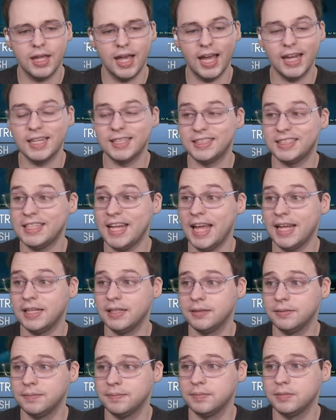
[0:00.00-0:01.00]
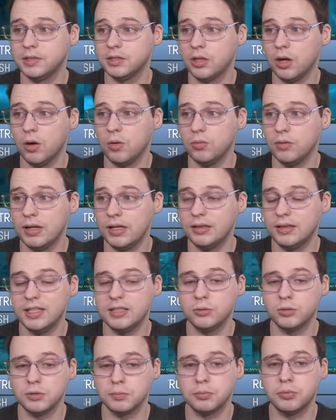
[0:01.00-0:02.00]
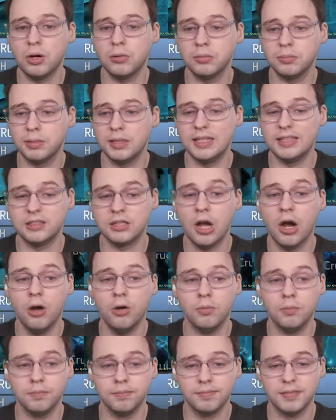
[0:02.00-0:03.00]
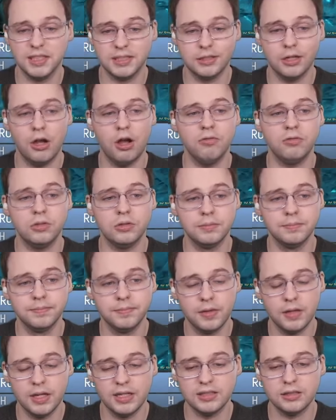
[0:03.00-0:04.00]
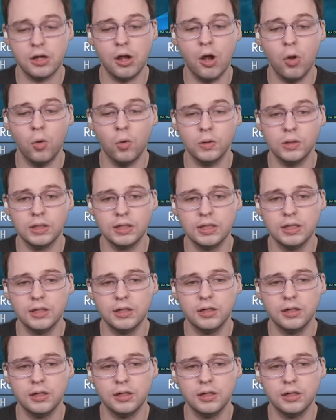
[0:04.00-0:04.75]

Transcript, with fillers: And it's dead. So this was probably its home, its hovel, its hole,